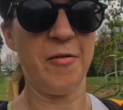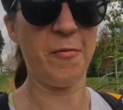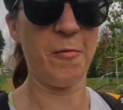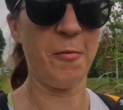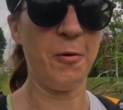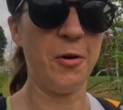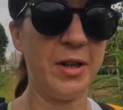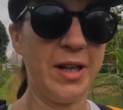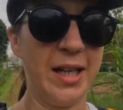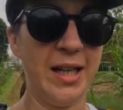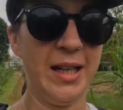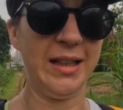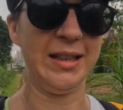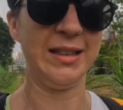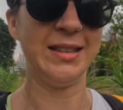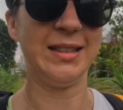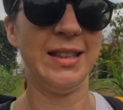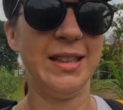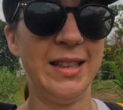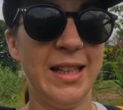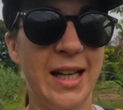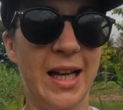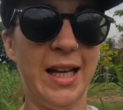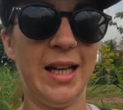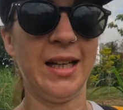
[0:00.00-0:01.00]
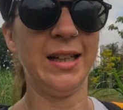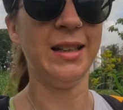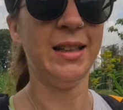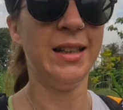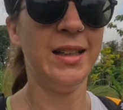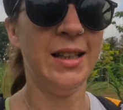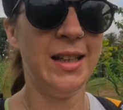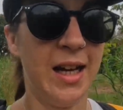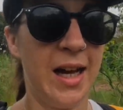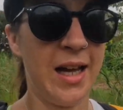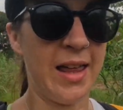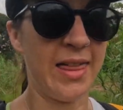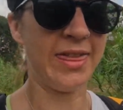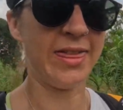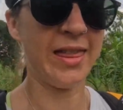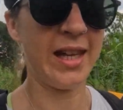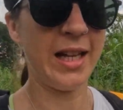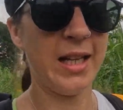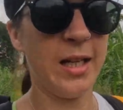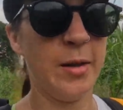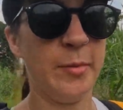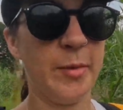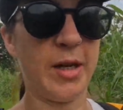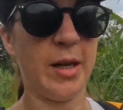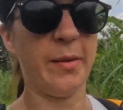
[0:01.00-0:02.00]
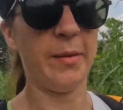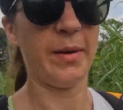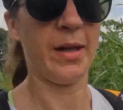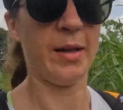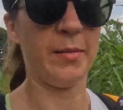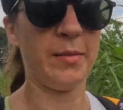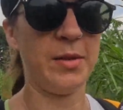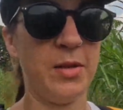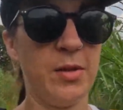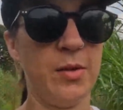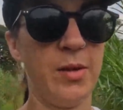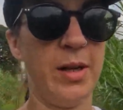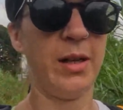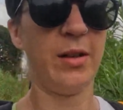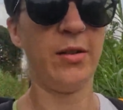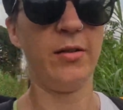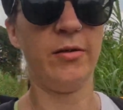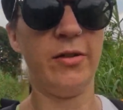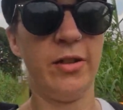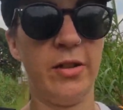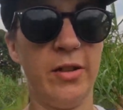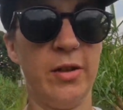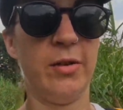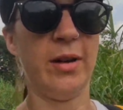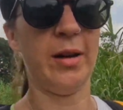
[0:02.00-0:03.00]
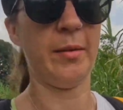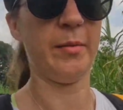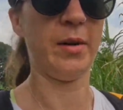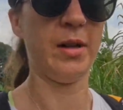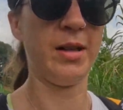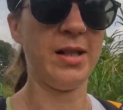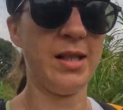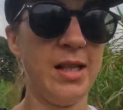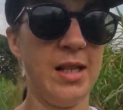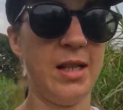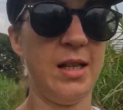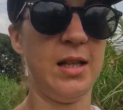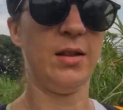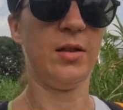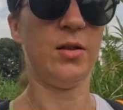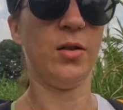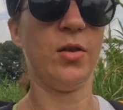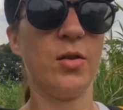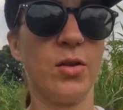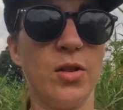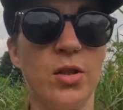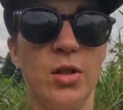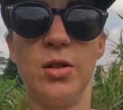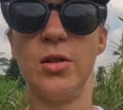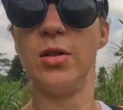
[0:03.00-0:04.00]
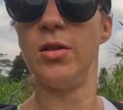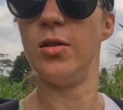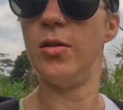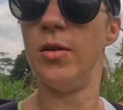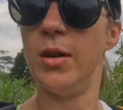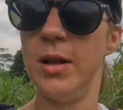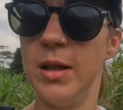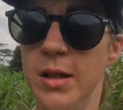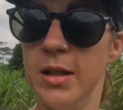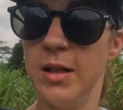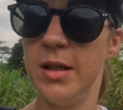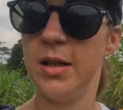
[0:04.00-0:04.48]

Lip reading: walking today. I think I'm coming up to Hillview MRT, not too